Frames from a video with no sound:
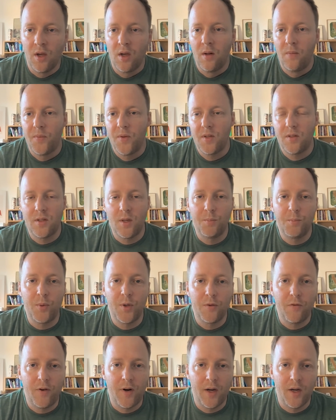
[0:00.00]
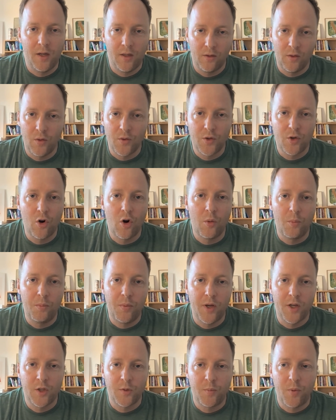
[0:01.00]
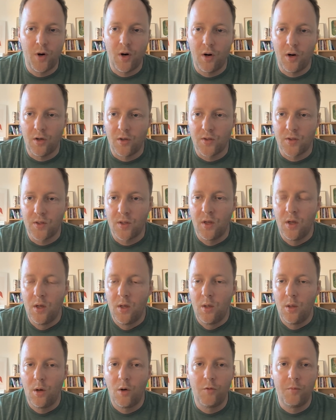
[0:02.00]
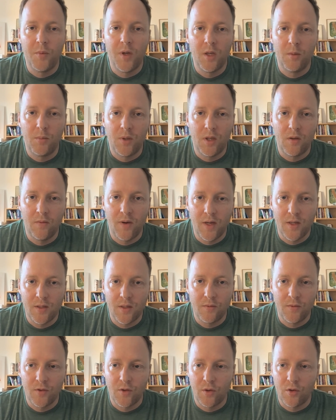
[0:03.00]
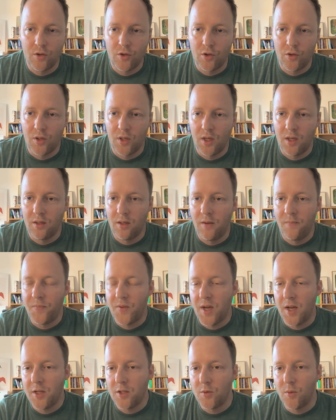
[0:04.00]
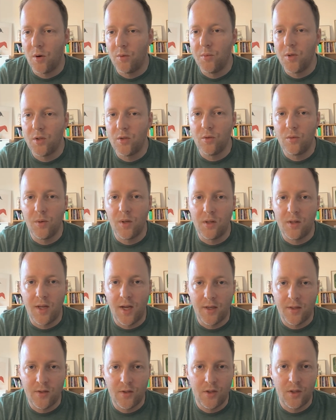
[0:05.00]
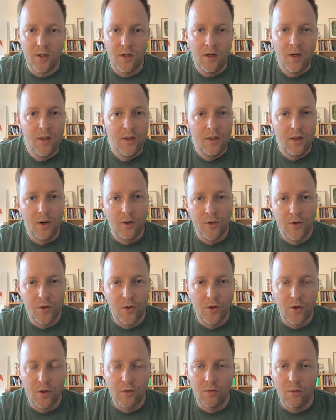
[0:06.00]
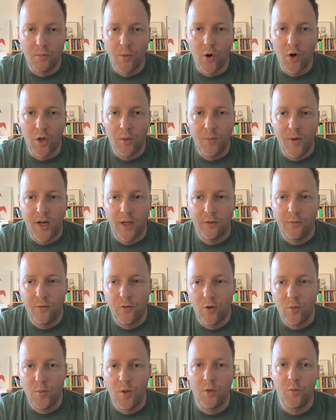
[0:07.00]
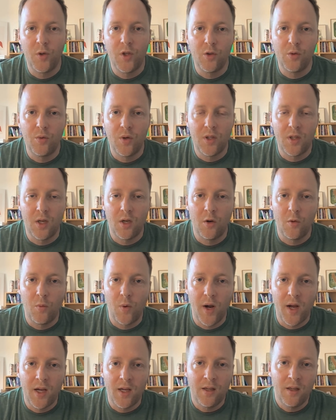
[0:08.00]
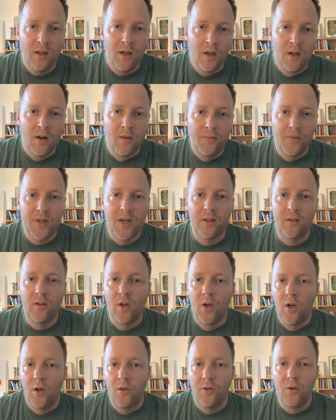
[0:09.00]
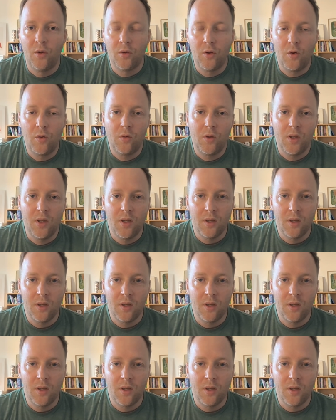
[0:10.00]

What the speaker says: simplifying those complex parts of minimally invasive surgery. And that is what we do with Dexter, our surgical robotic platform. And we do it in a way that not only